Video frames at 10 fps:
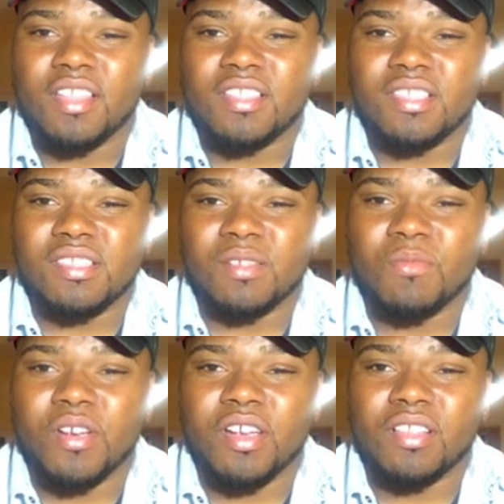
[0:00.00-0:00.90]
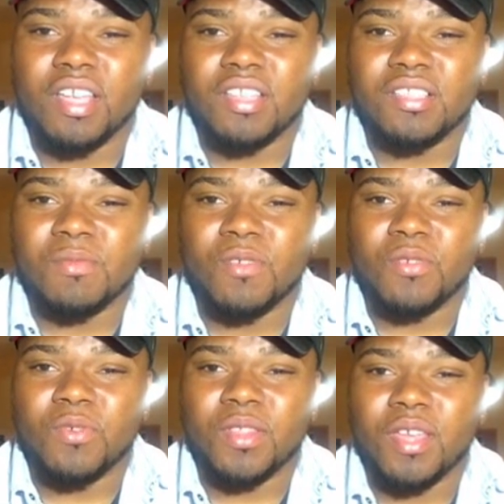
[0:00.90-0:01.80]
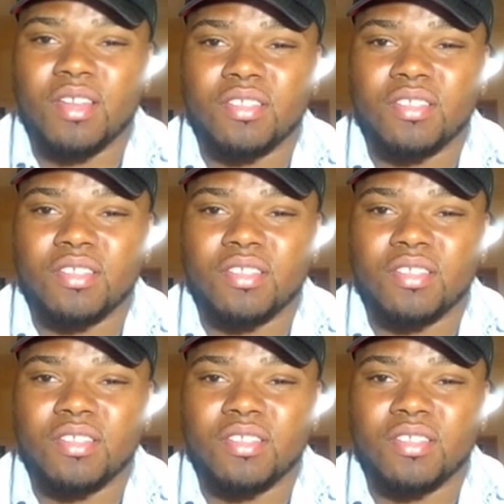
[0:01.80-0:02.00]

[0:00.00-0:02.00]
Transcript: to somewhere, like someone without